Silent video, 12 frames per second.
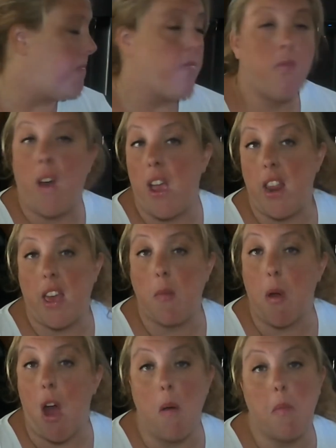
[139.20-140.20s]
fighting
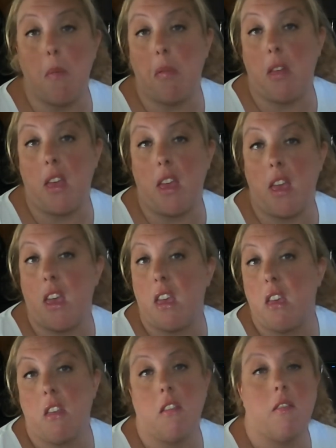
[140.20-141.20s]
probably,
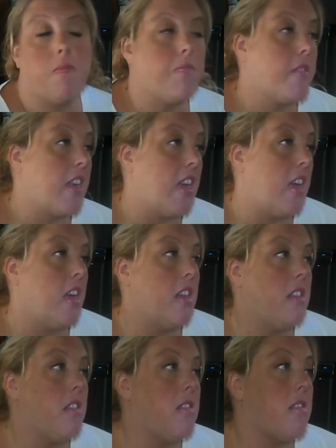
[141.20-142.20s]

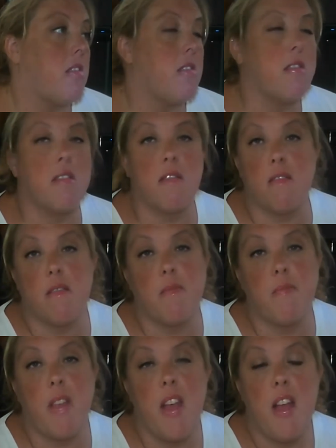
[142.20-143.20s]
kids.
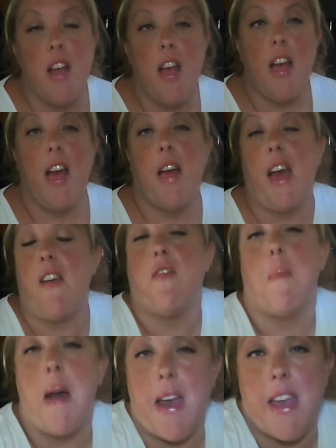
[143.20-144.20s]
Kids distracted. And
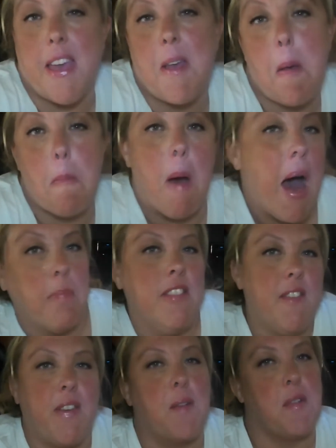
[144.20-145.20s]
my mom
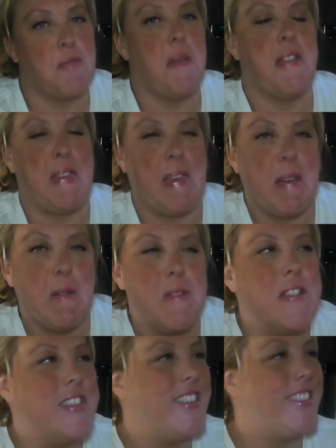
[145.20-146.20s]
living with me too.
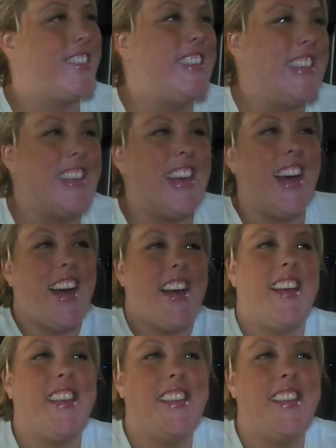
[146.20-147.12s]
Uh,